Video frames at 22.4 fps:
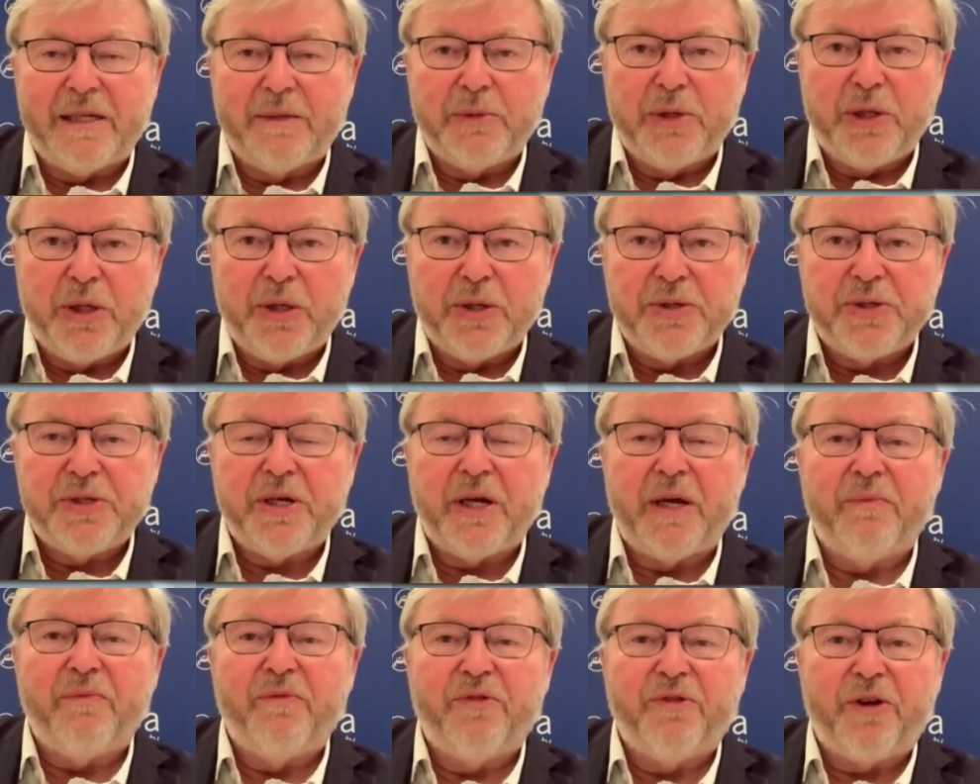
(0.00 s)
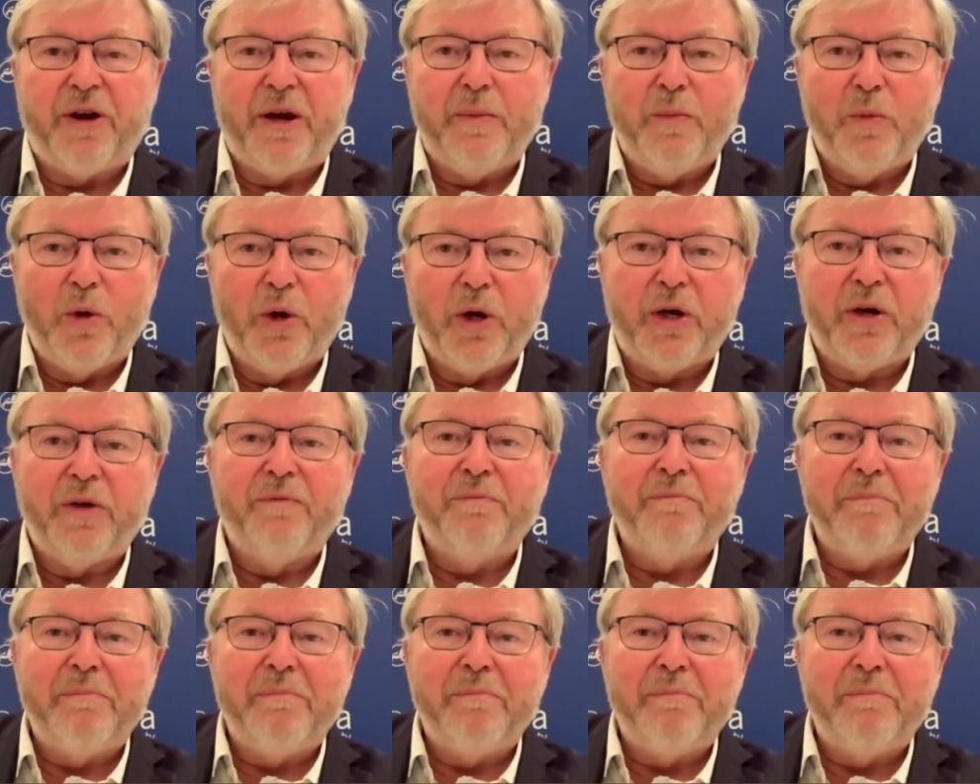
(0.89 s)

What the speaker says: within the same framework of